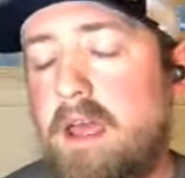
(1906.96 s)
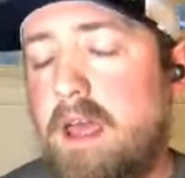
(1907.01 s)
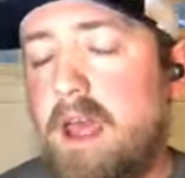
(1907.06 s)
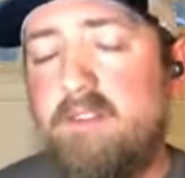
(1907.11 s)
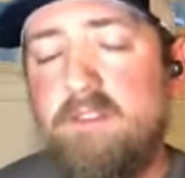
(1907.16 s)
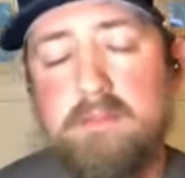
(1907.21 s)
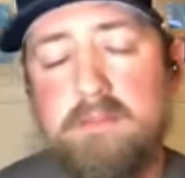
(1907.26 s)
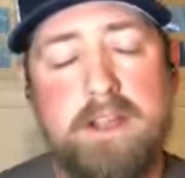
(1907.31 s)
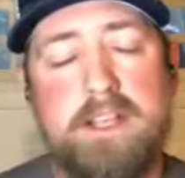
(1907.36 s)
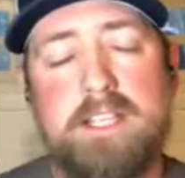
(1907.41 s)

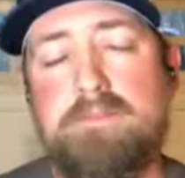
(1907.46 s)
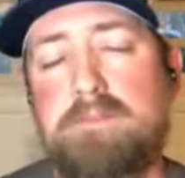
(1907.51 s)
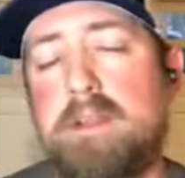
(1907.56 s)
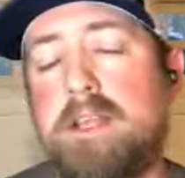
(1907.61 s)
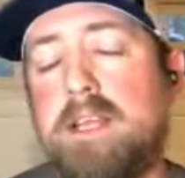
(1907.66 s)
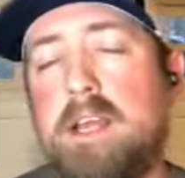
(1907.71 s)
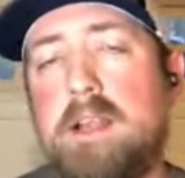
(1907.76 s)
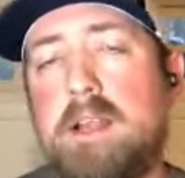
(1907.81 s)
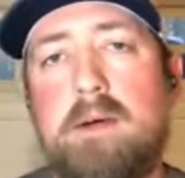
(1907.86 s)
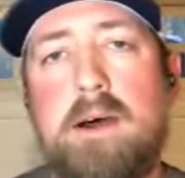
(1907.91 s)
everybody's
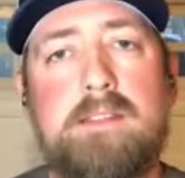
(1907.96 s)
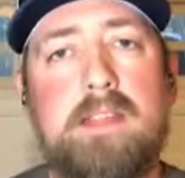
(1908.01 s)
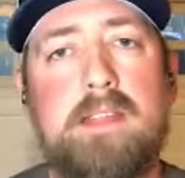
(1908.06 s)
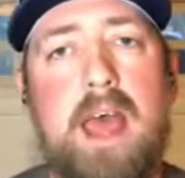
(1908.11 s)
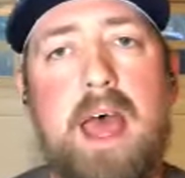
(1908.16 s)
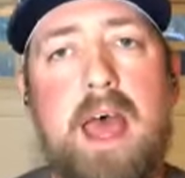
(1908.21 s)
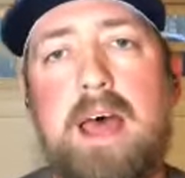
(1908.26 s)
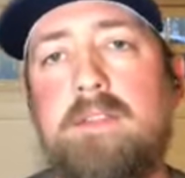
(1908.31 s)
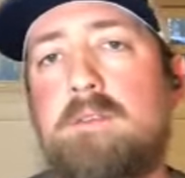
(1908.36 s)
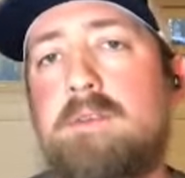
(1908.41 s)
pretty good about
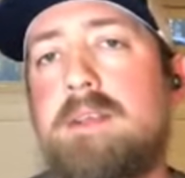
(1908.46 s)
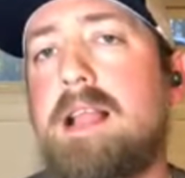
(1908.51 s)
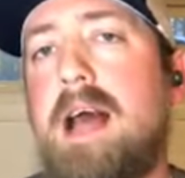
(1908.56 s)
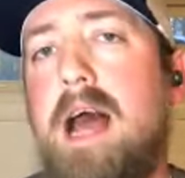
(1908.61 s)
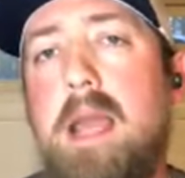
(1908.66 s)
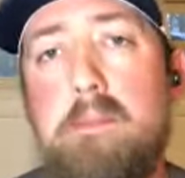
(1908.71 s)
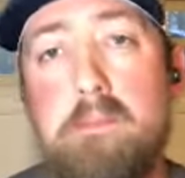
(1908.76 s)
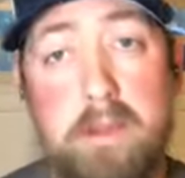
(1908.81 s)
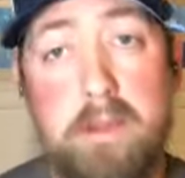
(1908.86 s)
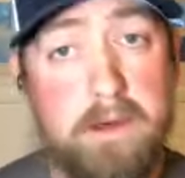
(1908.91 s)
that. The
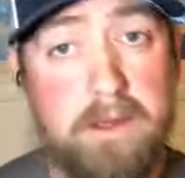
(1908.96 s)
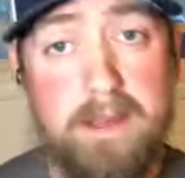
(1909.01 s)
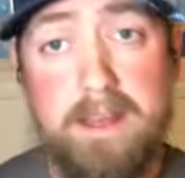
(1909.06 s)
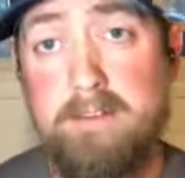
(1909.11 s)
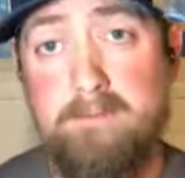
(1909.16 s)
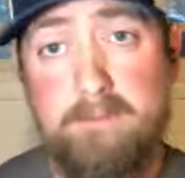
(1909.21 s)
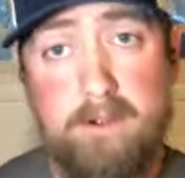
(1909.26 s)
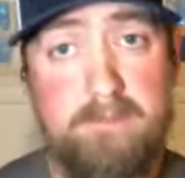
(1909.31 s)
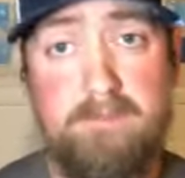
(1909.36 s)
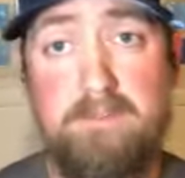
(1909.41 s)
reliability
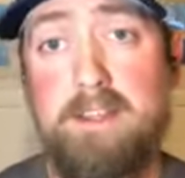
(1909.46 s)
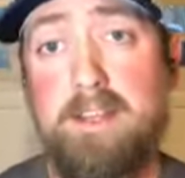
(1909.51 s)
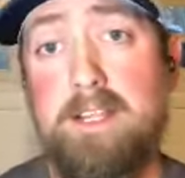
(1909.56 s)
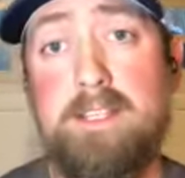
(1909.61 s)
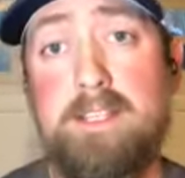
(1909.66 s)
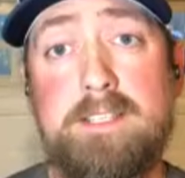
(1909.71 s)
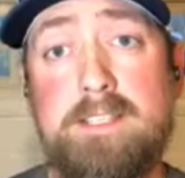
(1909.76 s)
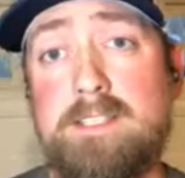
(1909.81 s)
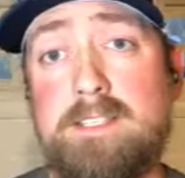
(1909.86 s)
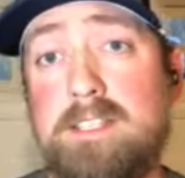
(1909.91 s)
of our fitting
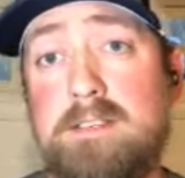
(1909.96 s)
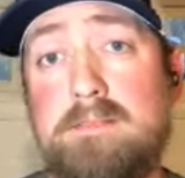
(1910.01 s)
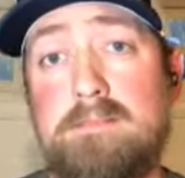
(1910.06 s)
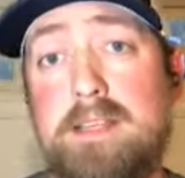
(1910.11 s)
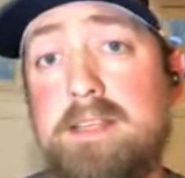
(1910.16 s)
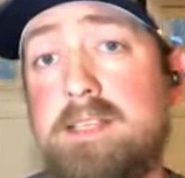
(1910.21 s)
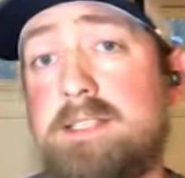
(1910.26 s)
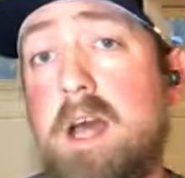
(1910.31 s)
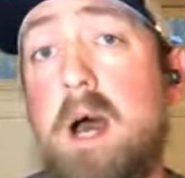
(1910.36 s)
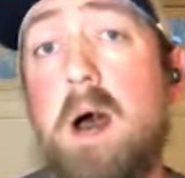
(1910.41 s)
system
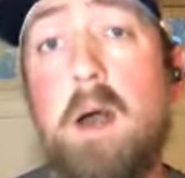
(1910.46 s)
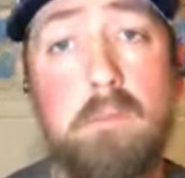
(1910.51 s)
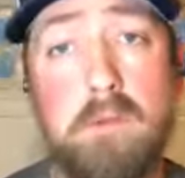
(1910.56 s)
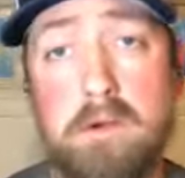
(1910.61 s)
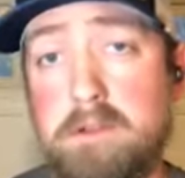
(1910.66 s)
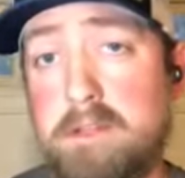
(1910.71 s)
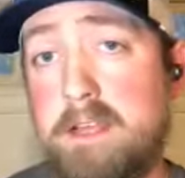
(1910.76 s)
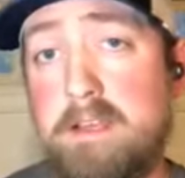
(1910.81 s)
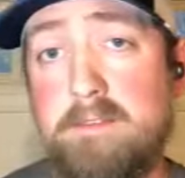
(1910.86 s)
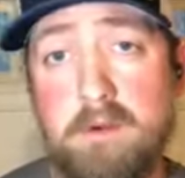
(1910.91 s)
is
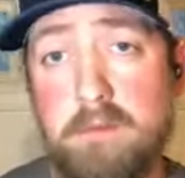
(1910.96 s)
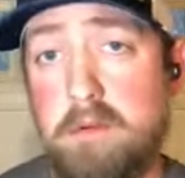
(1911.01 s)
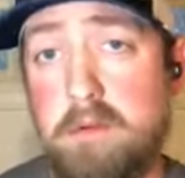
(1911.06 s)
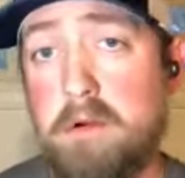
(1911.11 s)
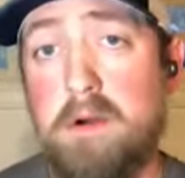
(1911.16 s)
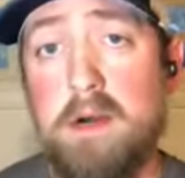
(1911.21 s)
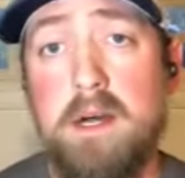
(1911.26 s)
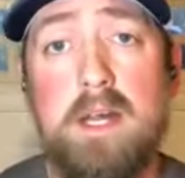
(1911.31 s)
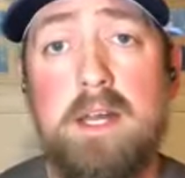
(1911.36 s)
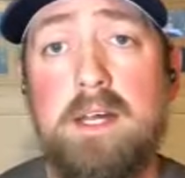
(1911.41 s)

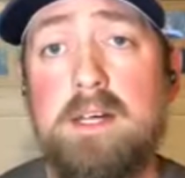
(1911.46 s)
unbelievable.